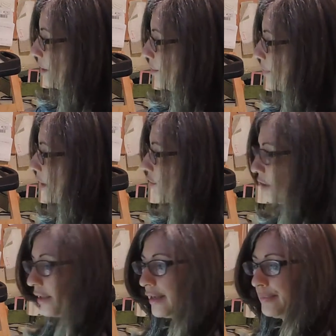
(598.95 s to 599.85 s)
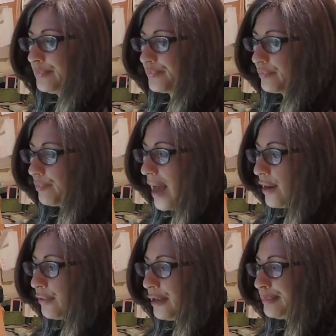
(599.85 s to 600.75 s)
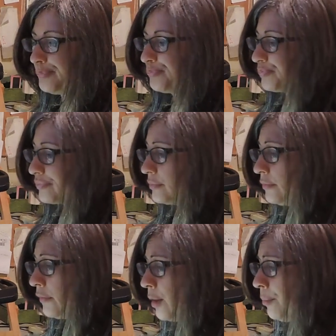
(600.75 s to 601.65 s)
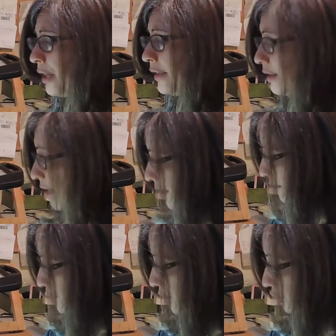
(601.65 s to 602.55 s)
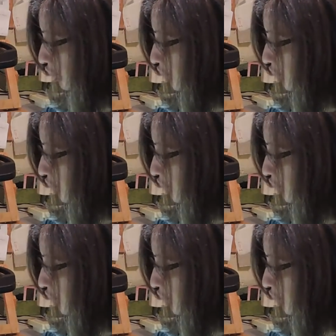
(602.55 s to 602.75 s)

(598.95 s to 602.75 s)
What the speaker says: the rug hooking background. But I will